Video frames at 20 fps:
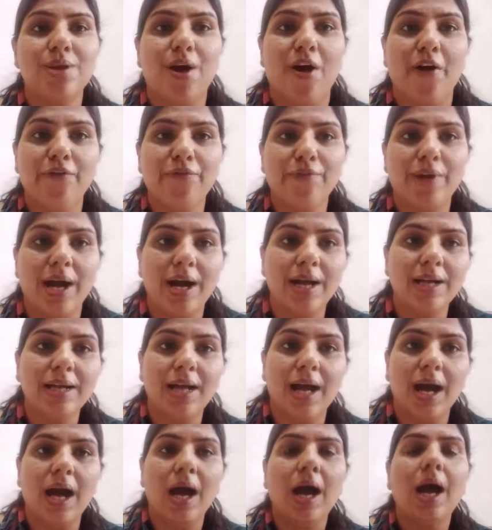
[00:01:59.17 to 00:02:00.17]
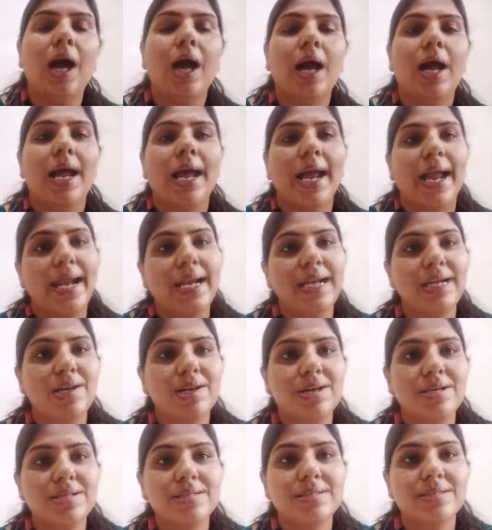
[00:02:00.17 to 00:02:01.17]
of Ganga,
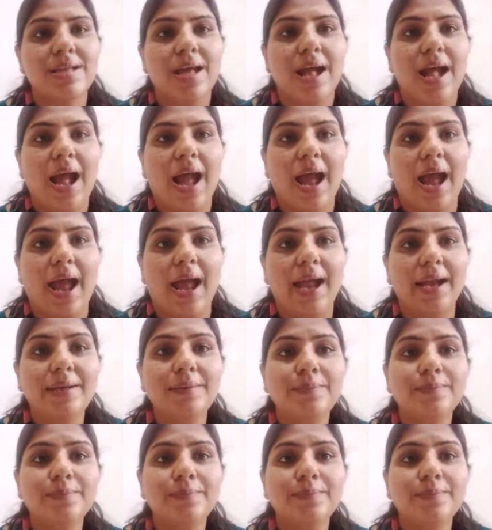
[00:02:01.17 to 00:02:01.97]
Indus and